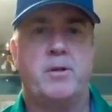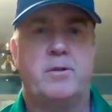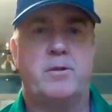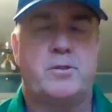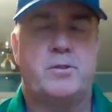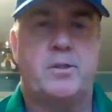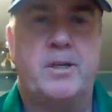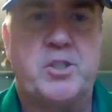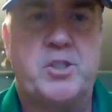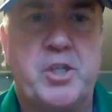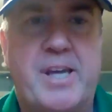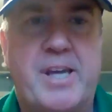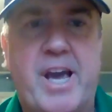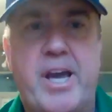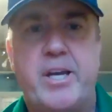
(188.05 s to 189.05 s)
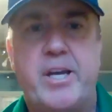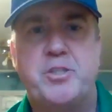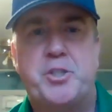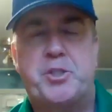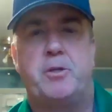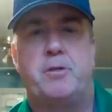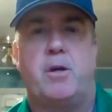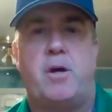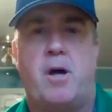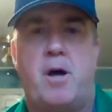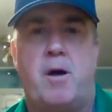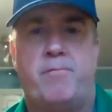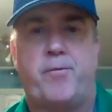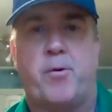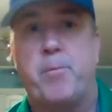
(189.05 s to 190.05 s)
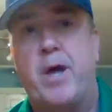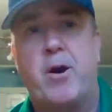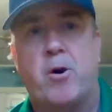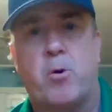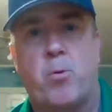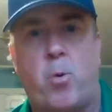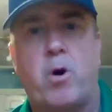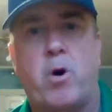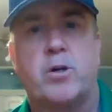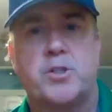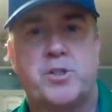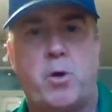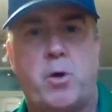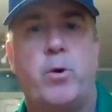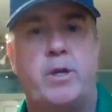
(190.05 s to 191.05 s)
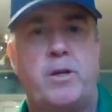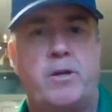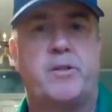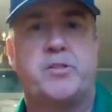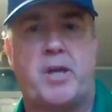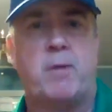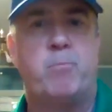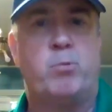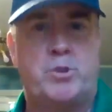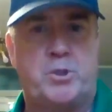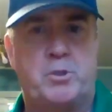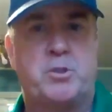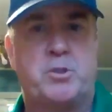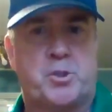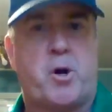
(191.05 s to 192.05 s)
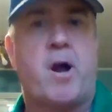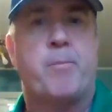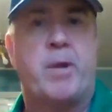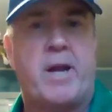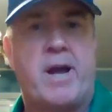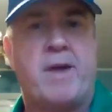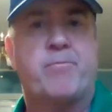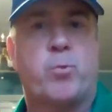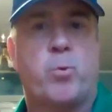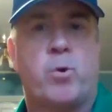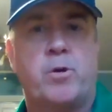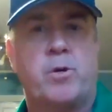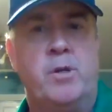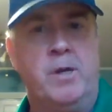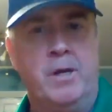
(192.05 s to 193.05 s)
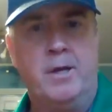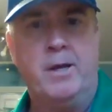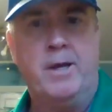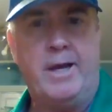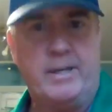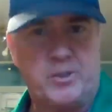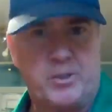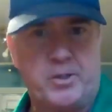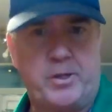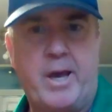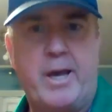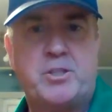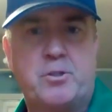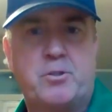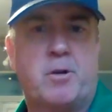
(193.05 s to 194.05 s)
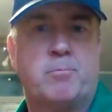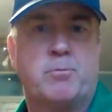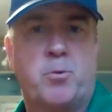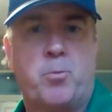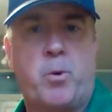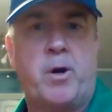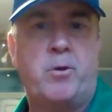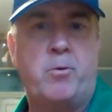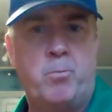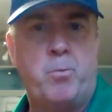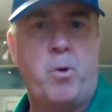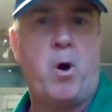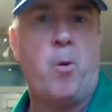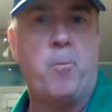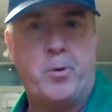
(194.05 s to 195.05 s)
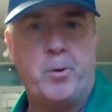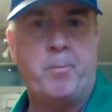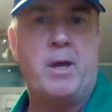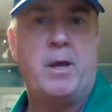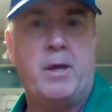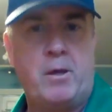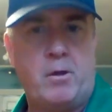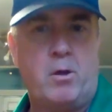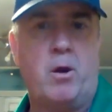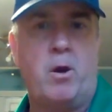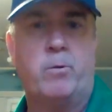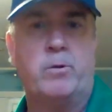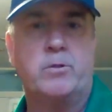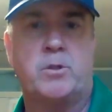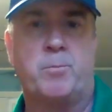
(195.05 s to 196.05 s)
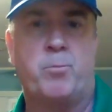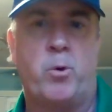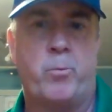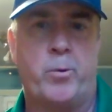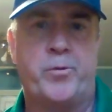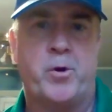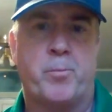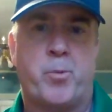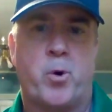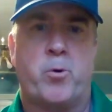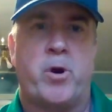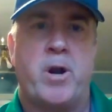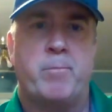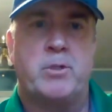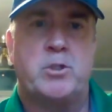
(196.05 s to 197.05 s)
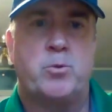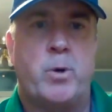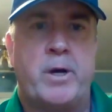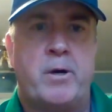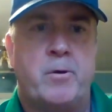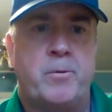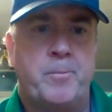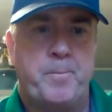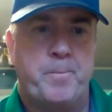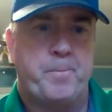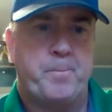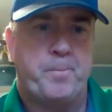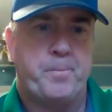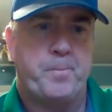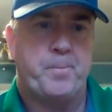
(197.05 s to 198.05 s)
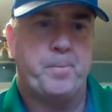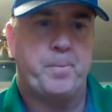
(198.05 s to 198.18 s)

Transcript: it as, as a gauge, uh, for better or worse, going into this game, would you describe it afterward as a gauge in terms of where you hope to be, you know, at some point with your program as well? Yeah,